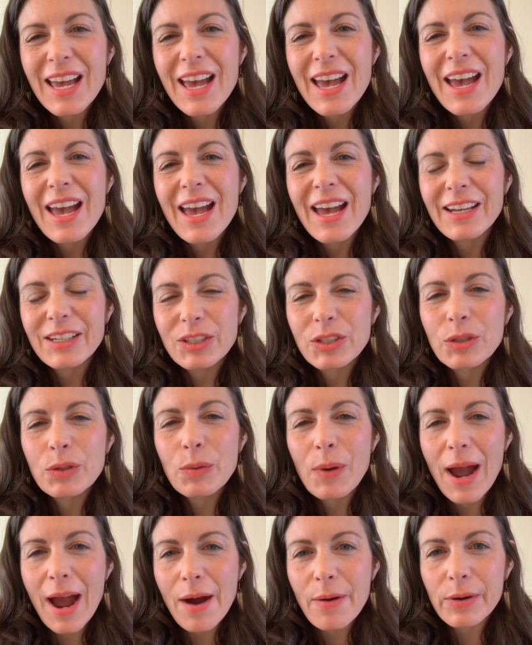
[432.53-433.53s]
and 2
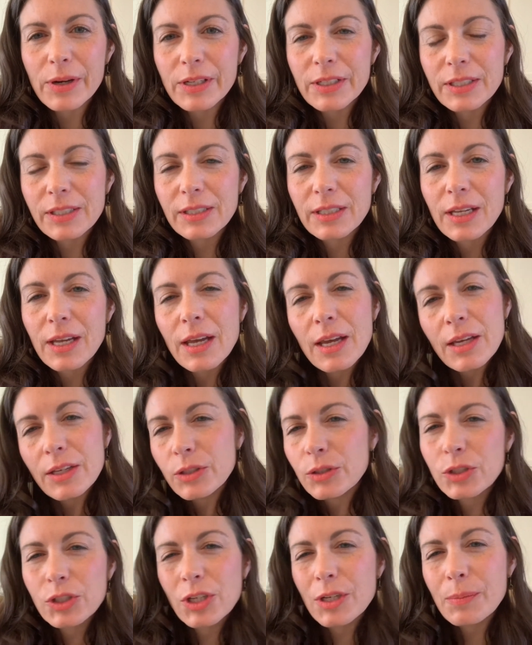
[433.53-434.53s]
hours. You
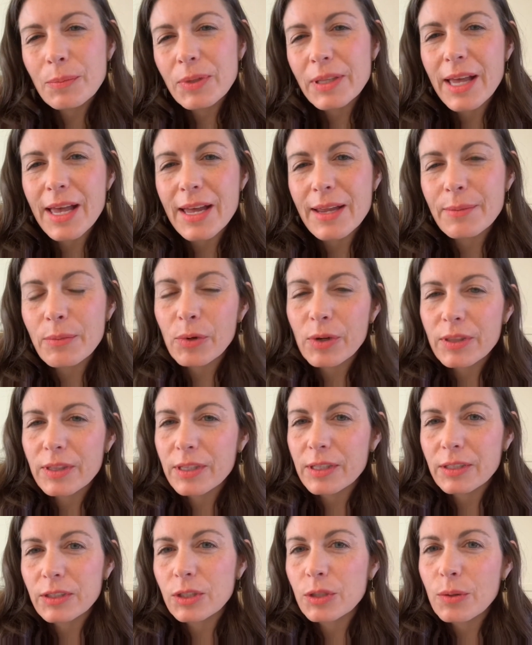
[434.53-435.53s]
shouldn't plan more
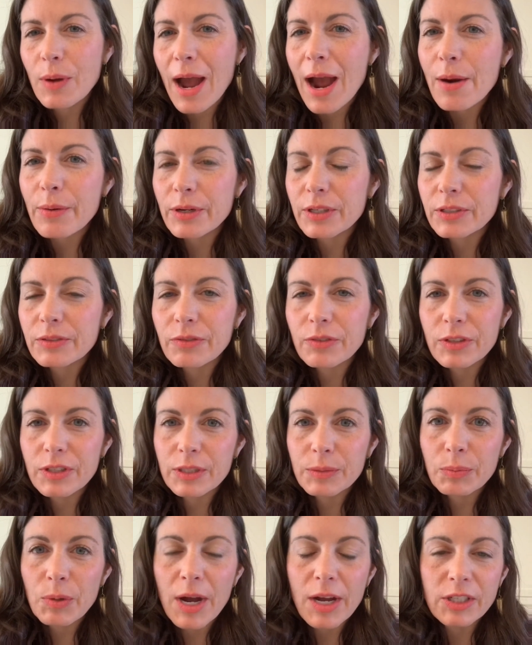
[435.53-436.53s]
than 2 hours for this
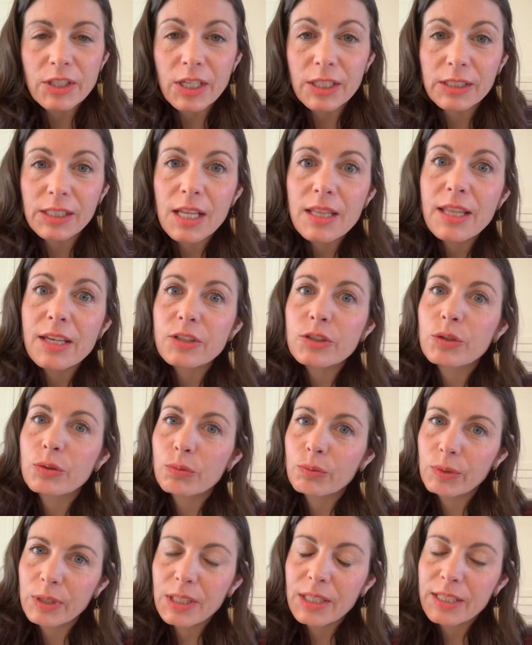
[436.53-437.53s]
project unless you're
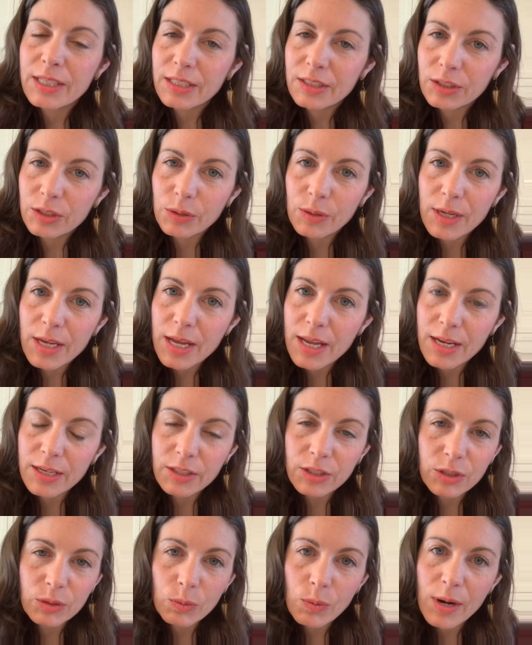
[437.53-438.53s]
really into it and you
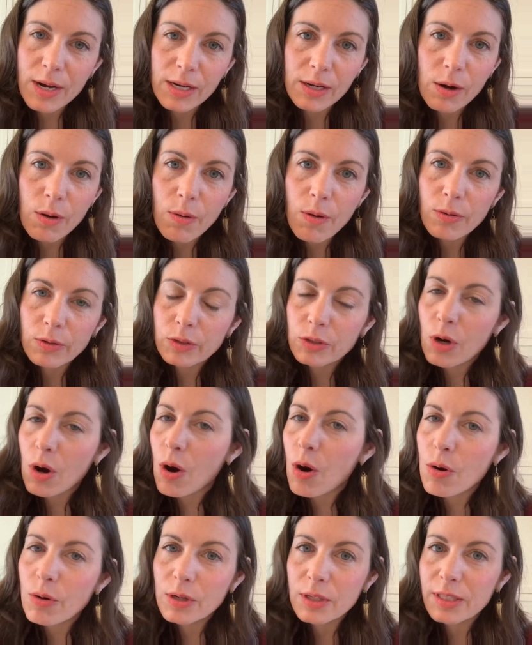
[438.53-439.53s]
just want to go
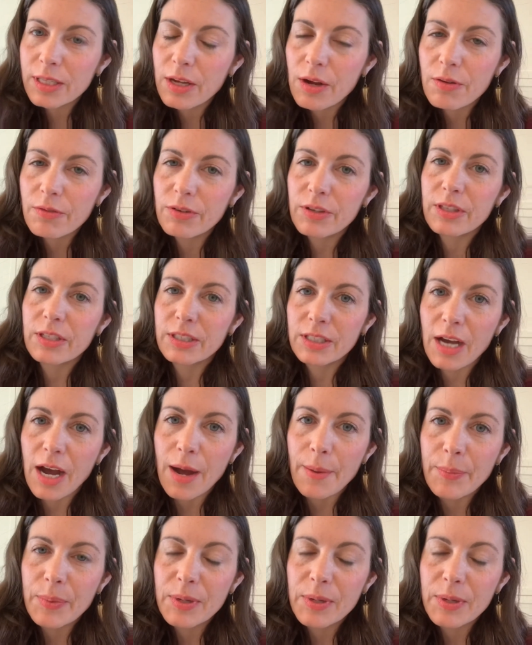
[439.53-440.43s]
totally over the top.